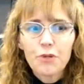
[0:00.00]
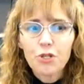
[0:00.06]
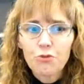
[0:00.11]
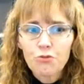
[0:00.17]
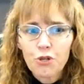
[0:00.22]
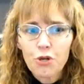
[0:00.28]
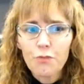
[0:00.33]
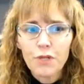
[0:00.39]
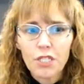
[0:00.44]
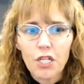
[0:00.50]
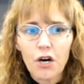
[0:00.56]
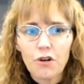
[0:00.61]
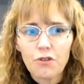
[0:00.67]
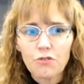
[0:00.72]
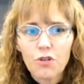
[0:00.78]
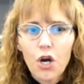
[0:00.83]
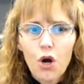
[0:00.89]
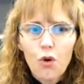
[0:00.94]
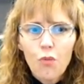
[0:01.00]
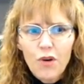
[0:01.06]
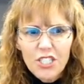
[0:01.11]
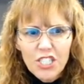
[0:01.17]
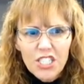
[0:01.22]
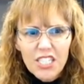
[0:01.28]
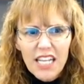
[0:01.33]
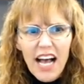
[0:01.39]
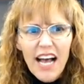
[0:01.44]
room alone, which
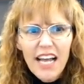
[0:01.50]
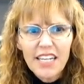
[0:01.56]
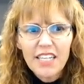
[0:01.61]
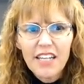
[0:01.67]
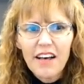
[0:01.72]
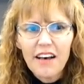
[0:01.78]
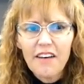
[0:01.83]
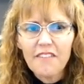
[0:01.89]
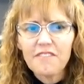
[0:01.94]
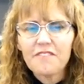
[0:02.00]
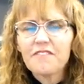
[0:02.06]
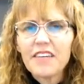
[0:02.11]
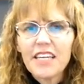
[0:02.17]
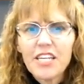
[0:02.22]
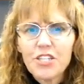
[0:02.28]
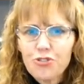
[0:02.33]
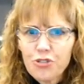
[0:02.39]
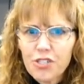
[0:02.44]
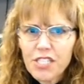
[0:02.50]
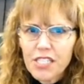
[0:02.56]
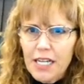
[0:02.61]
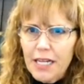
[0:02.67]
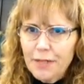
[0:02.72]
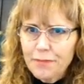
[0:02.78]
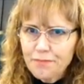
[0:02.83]
is kind of interesting.